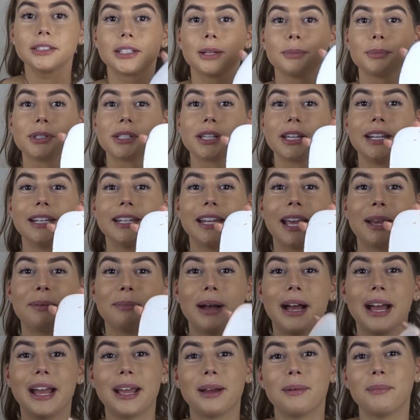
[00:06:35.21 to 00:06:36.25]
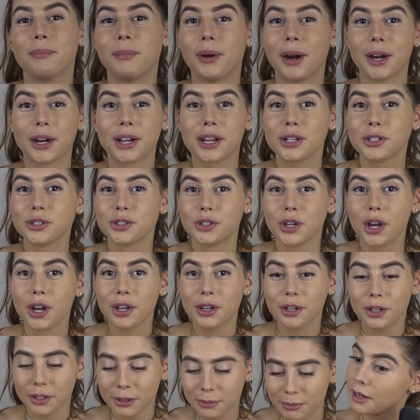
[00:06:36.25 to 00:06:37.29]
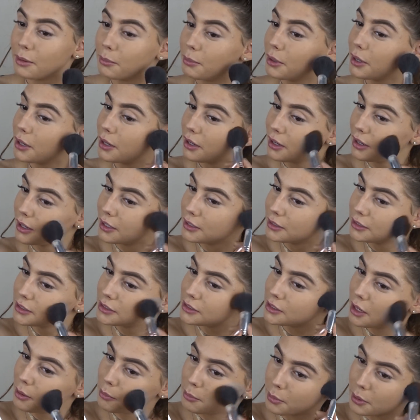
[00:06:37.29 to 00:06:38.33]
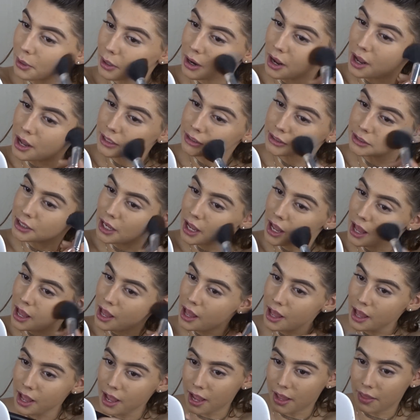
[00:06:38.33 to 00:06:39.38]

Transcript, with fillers: So I'm just gonna take my Marc Jacob, i put on some bronzer,